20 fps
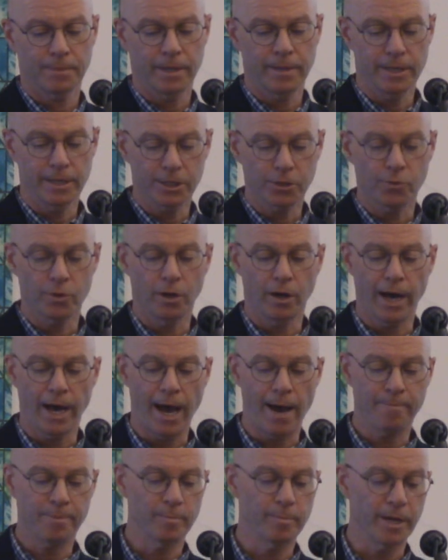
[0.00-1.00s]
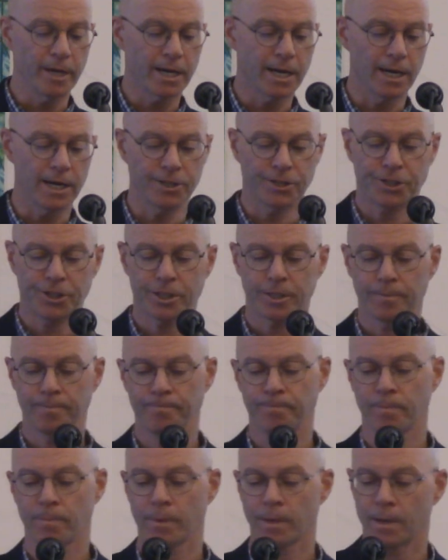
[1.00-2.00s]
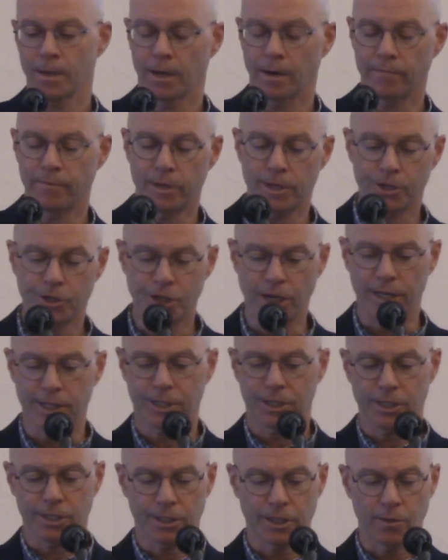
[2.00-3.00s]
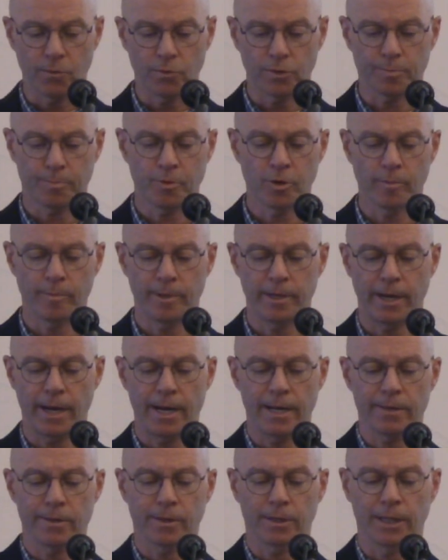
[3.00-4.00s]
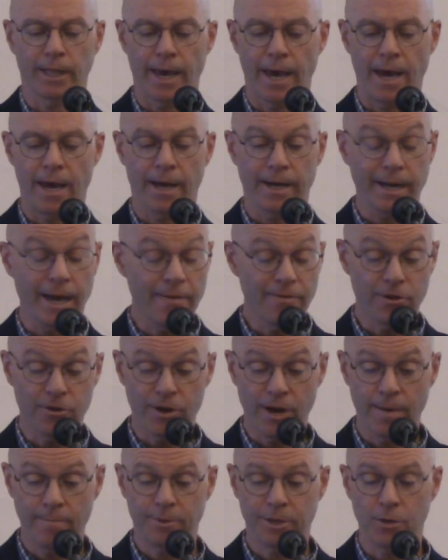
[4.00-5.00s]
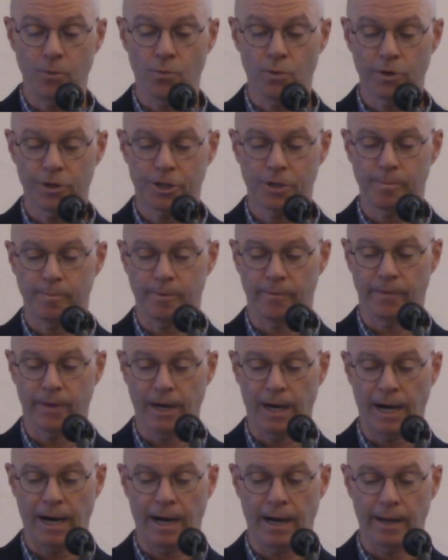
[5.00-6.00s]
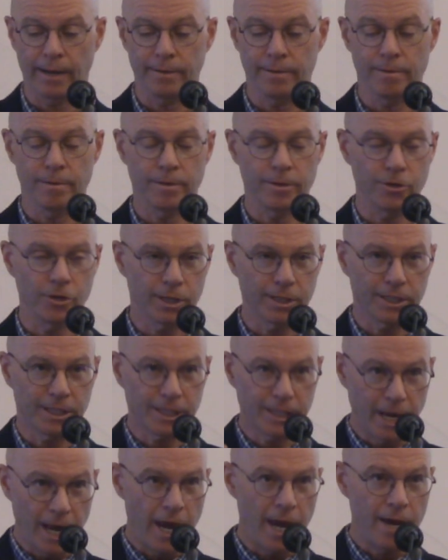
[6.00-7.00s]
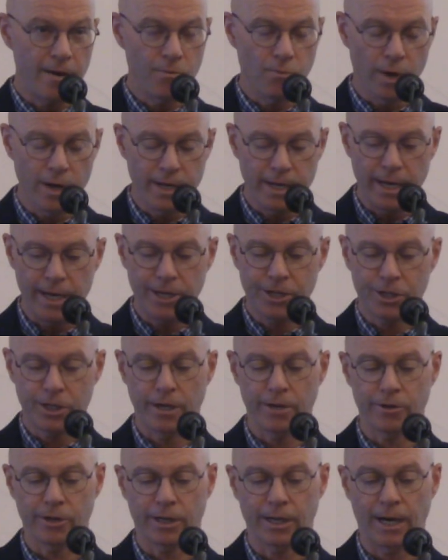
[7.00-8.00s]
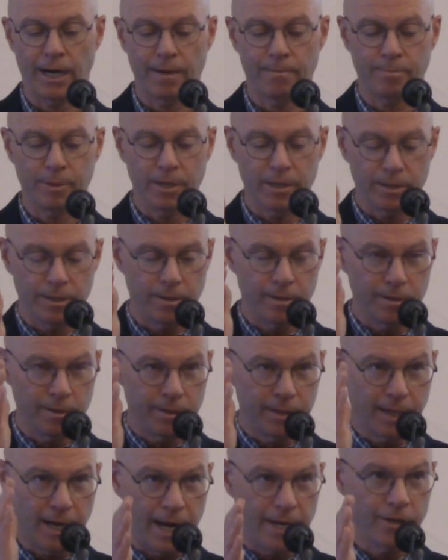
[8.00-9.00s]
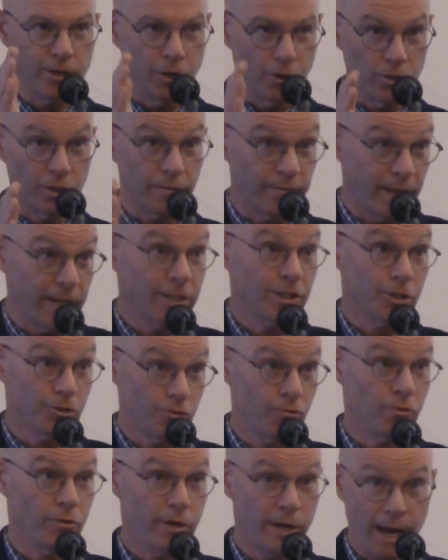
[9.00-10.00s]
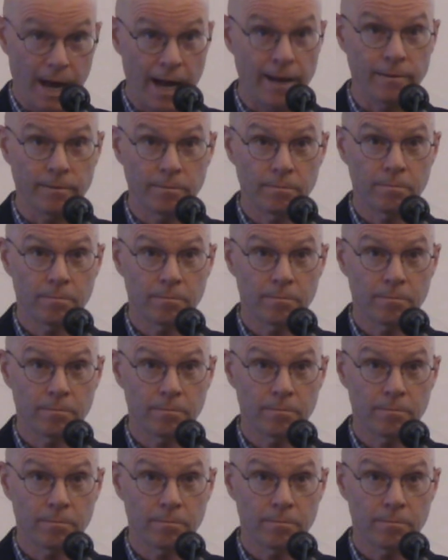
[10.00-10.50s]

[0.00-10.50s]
And this would all happen because of the injustice that was permeating the land and their empty worship of God. You can say one nation under God, but God knows if that's true or not.